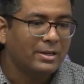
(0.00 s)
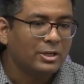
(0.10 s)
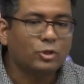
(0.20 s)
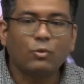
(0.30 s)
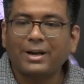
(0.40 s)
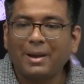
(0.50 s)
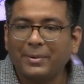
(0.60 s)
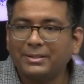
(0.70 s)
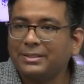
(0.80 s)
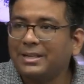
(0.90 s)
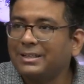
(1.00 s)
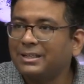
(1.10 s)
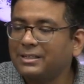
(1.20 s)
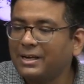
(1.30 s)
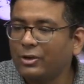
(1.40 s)
so what happens is that
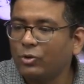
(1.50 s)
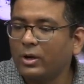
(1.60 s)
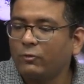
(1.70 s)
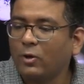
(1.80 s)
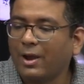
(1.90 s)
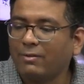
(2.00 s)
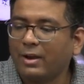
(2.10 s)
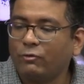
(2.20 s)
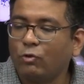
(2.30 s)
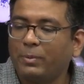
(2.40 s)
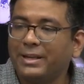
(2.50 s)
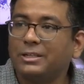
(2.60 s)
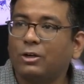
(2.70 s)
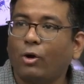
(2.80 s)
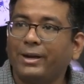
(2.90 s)
just like you, if you place a
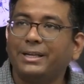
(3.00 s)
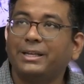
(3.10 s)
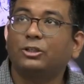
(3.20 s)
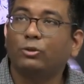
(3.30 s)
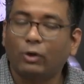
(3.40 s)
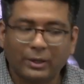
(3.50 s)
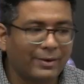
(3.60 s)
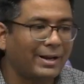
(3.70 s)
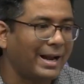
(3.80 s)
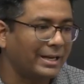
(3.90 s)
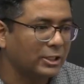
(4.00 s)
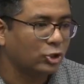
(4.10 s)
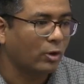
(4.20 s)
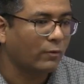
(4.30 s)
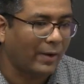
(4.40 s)
coin here, so whatever light is
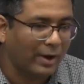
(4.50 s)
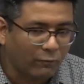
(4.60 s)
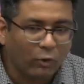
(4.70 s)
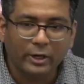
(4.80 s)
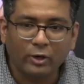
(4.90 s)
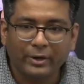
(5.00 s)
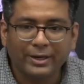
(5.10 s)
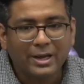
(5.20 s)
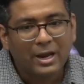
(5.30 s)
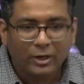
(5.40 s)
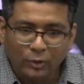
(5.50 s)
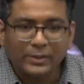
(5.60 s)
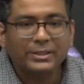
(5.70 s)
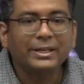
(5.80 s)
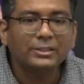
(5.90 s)
falling on it, you will
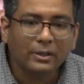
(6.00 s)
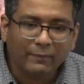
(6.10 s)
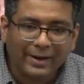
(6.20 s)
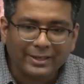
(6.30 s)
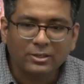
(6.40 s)
see its reflection.